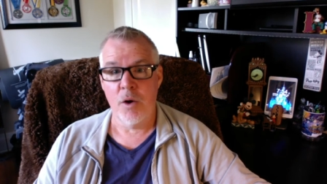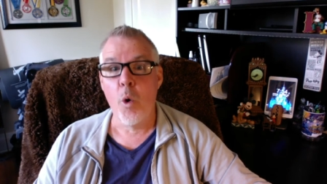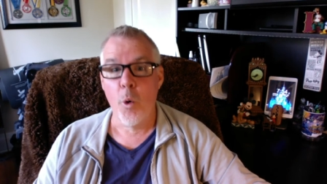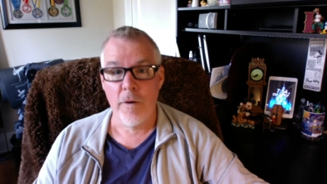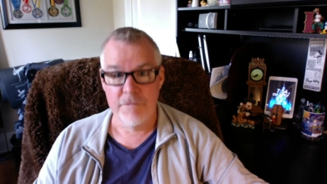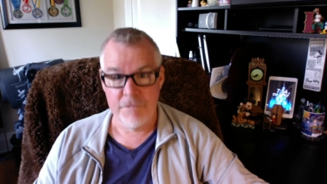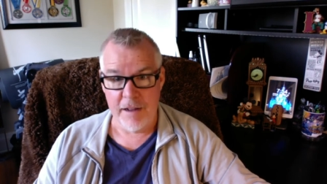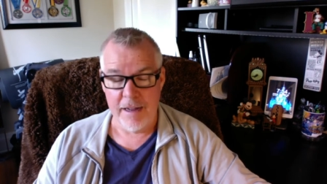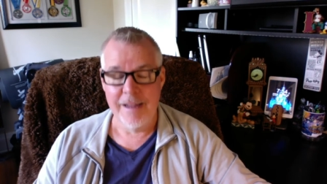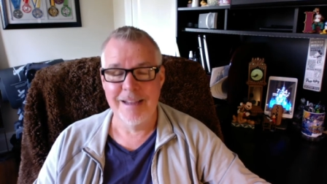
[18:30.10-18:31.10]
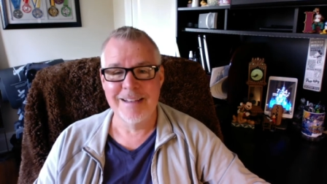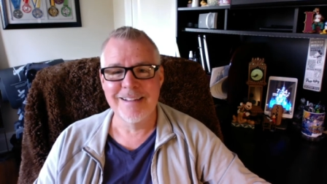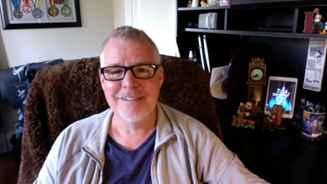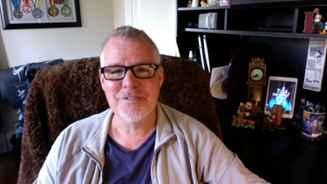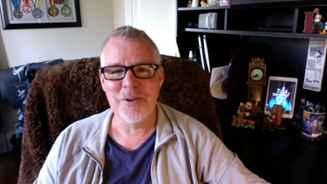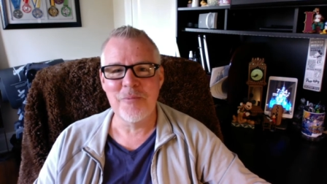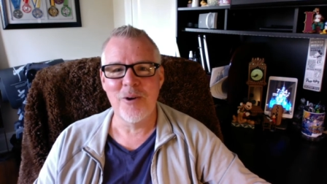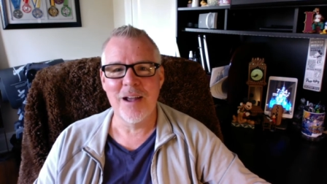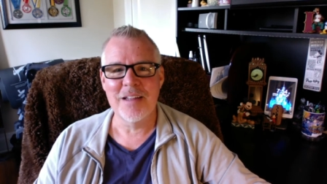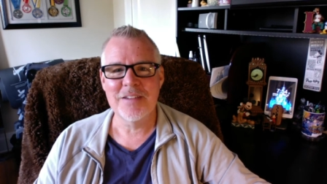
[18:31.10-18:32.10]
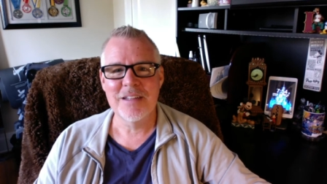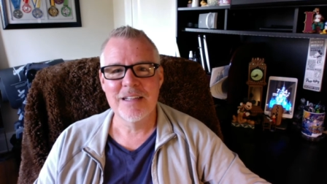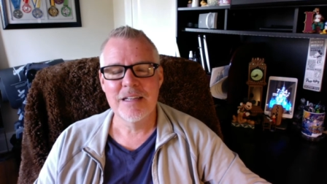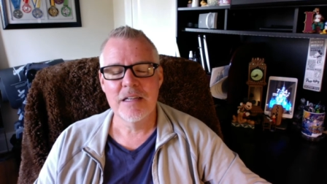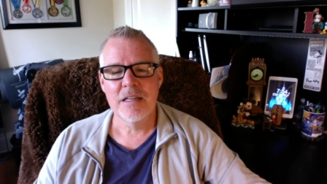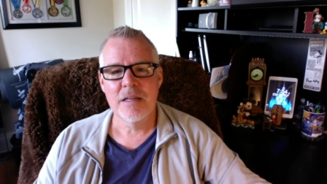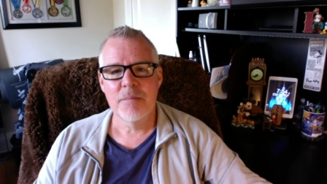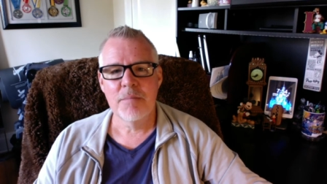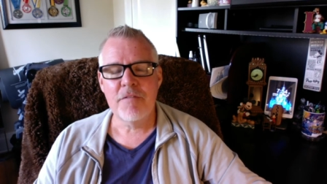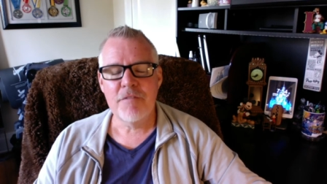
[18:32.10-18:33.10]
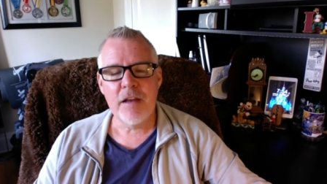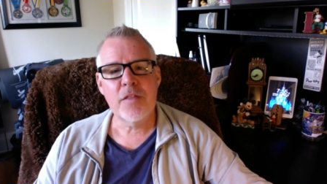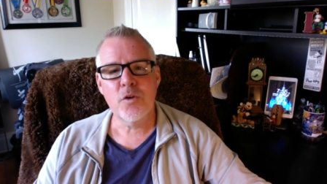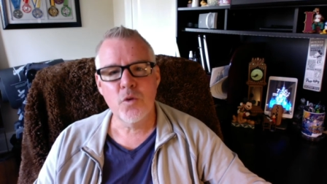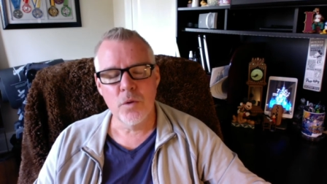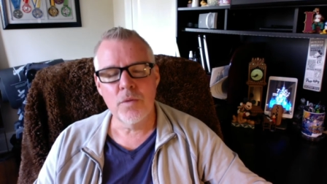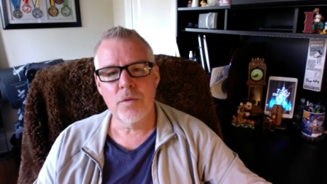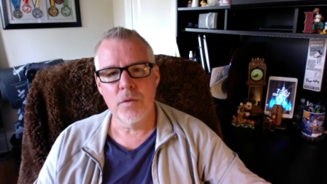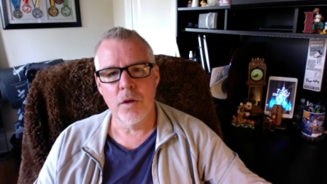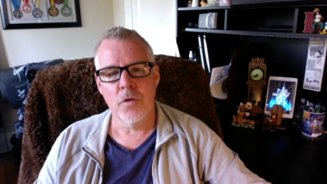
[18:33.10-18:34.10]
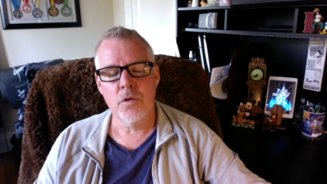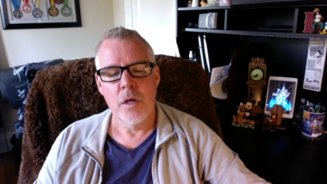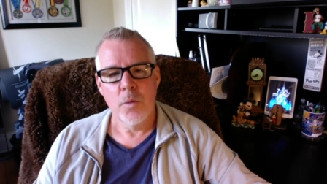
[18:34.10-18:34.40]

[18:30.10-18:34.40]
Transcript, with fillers: horrifying in some ways, my faith grew through those.